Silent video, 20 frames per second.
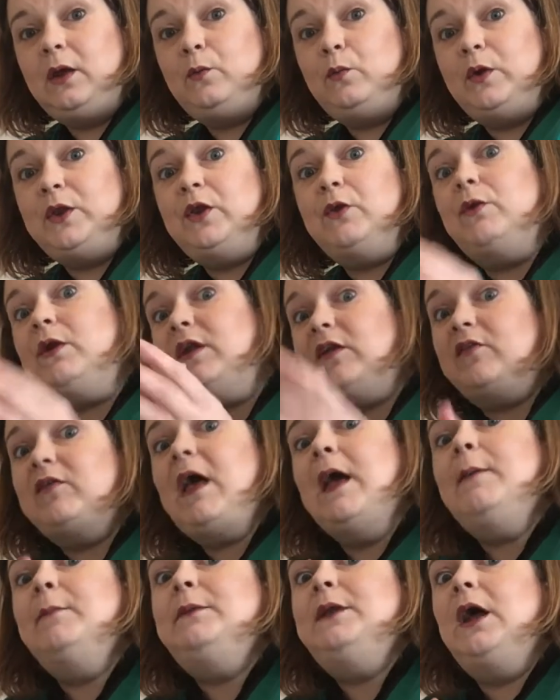when you're in
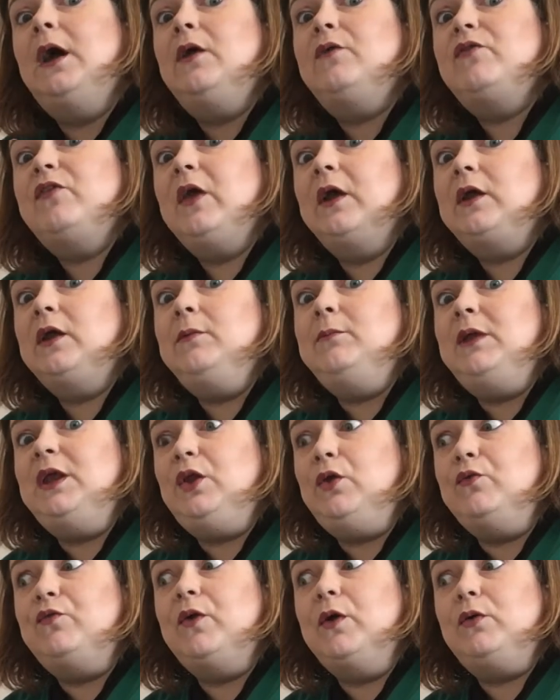exam nerves that can
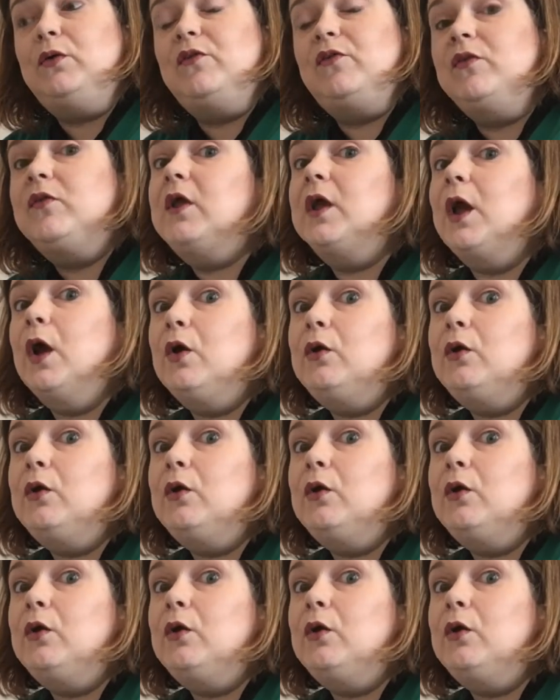make you focus and think